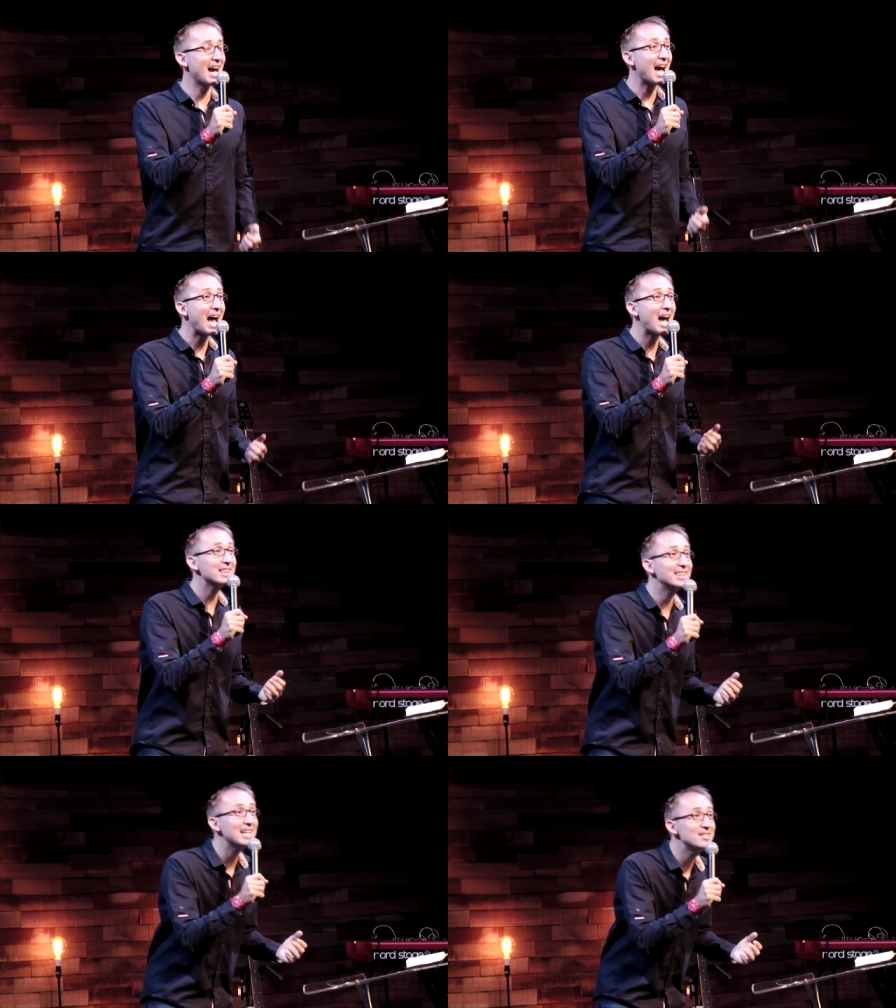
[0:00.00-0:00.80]
And
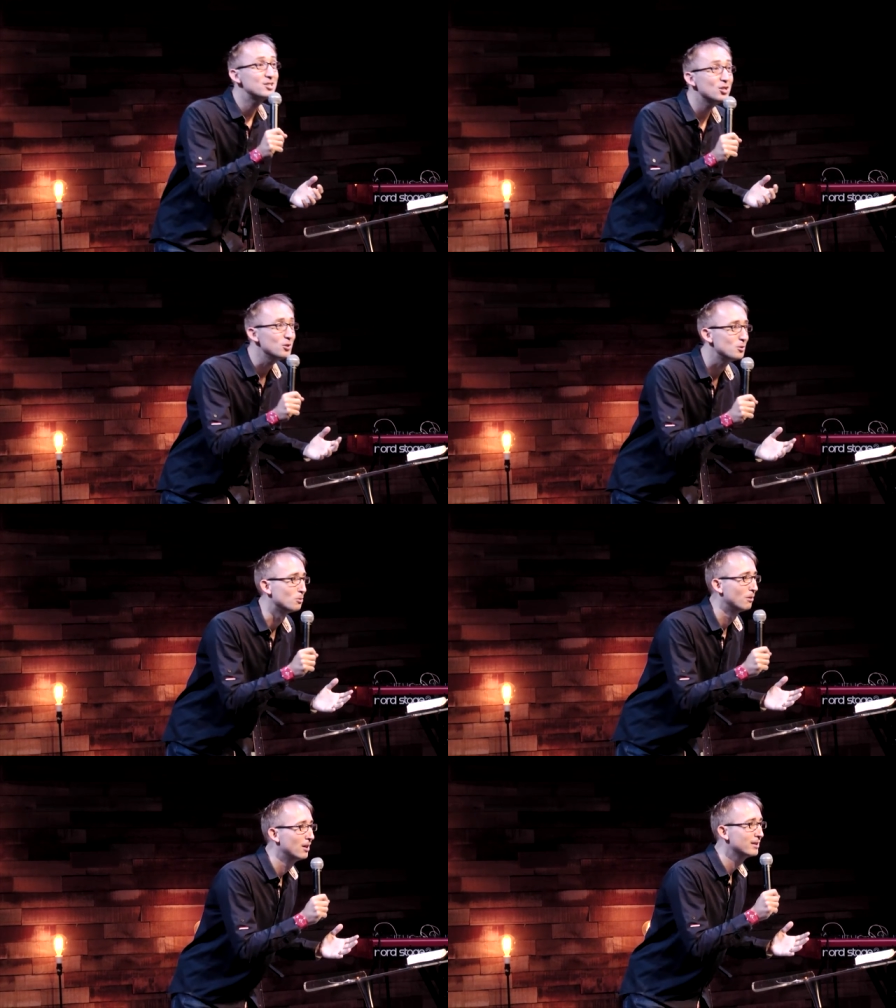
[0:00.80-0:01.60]
they do.
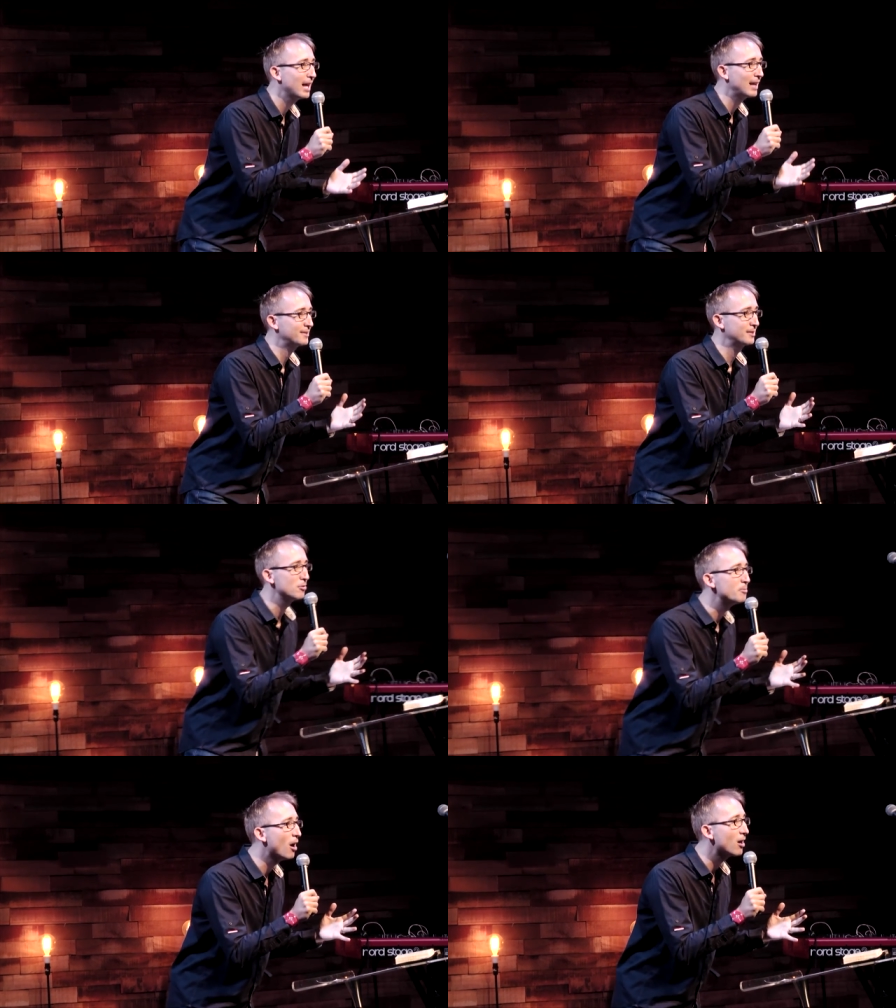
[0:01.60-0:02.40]
That's the
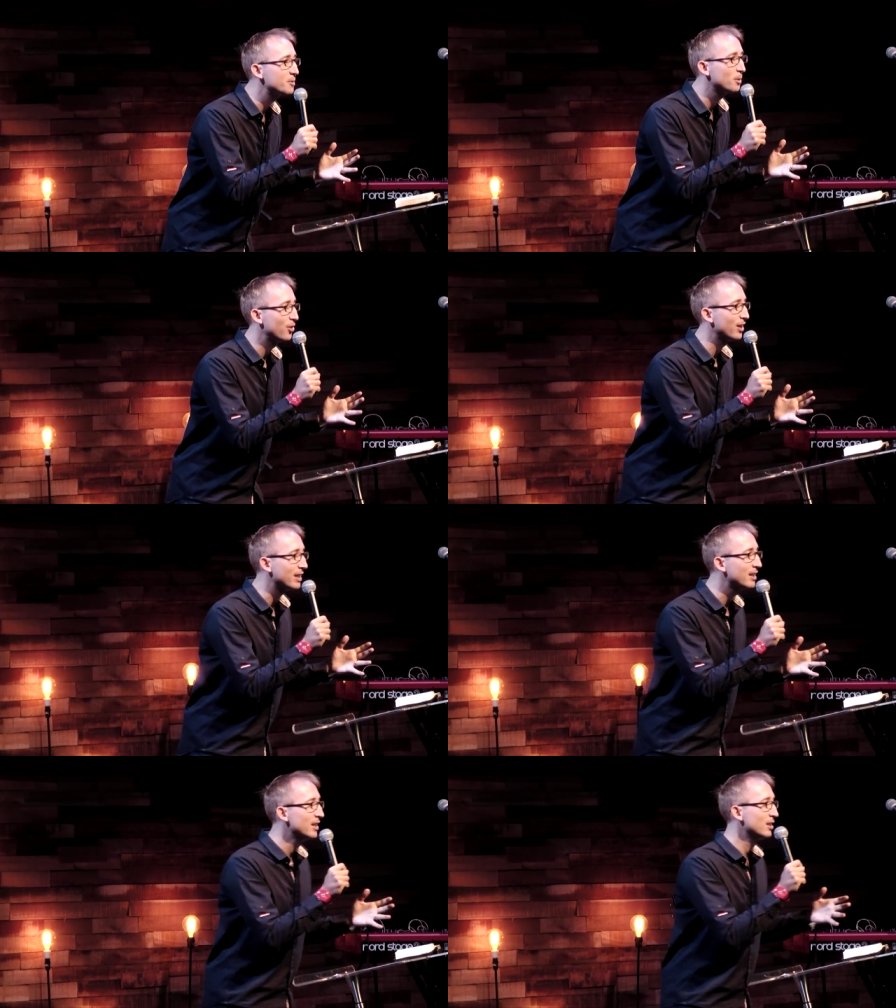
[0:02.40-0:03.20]
remarkable thing.
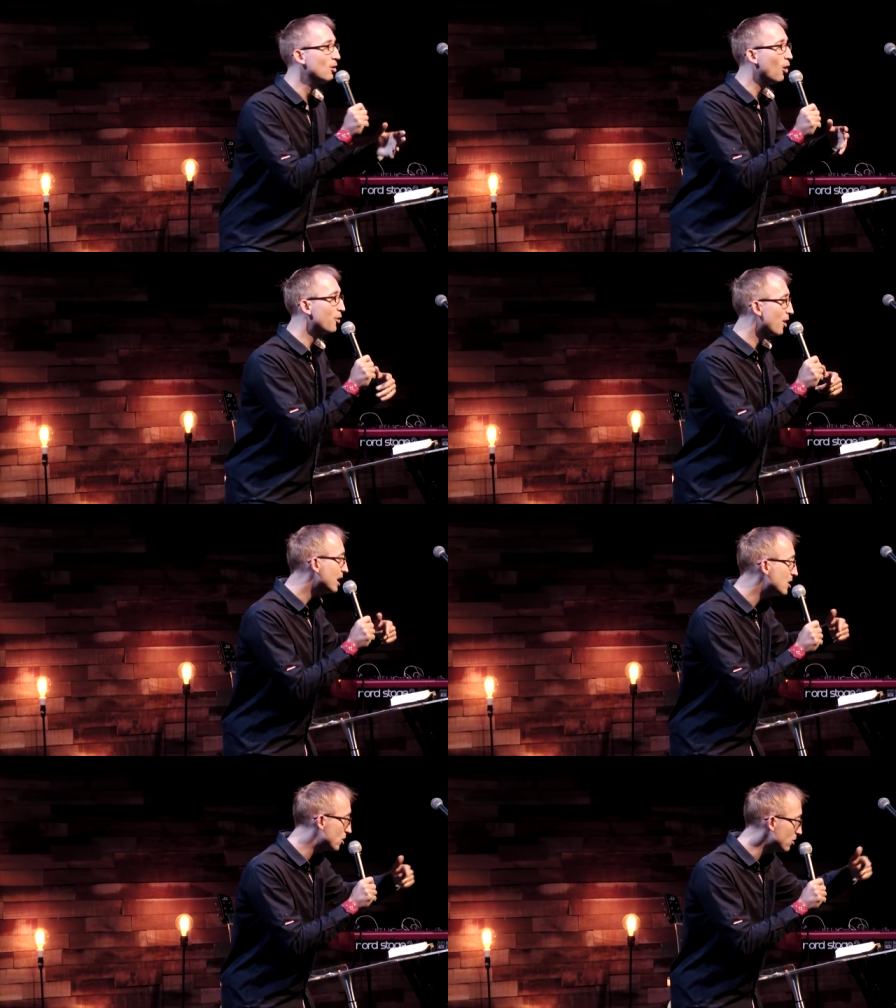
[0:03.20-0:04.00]
Not that he
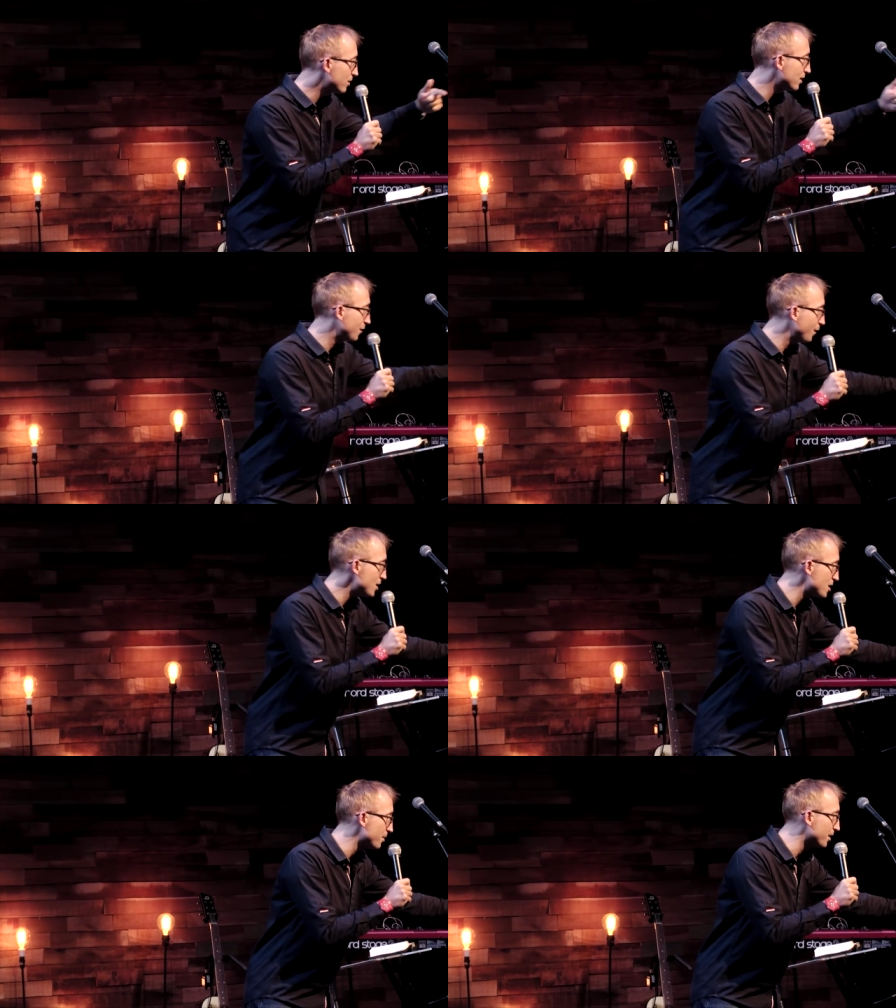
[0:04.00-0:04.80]
chooses
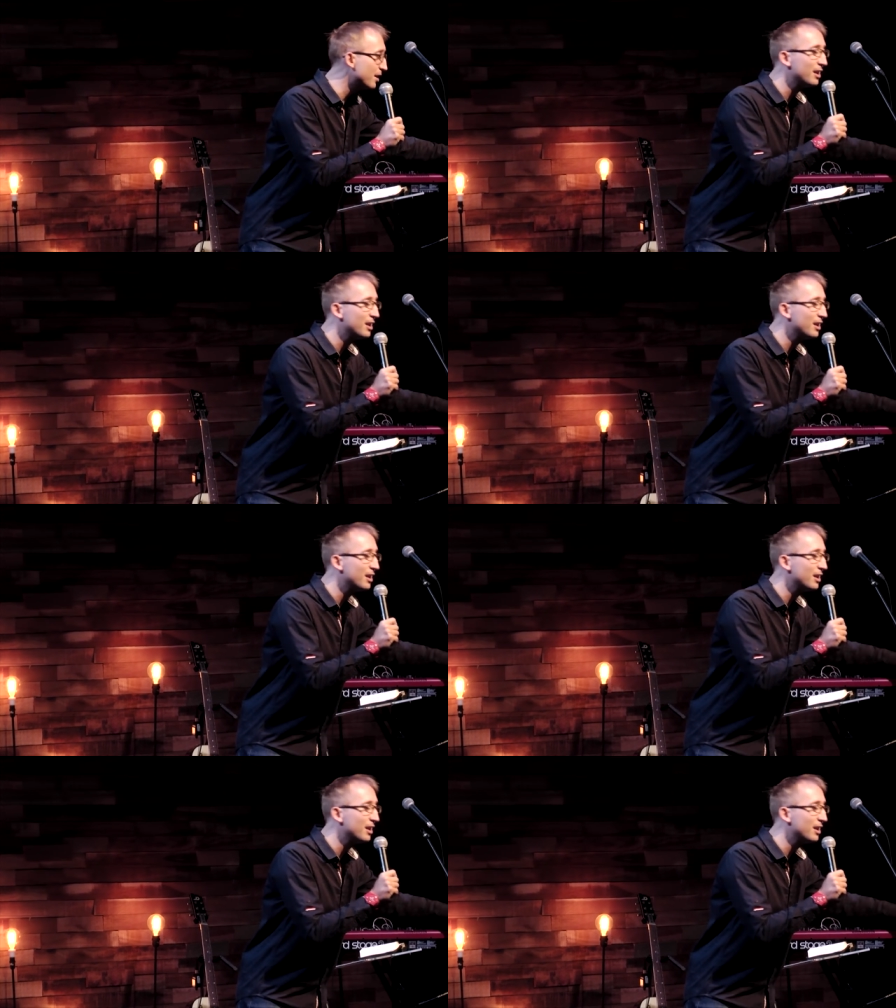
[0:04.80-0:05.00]
fishermen,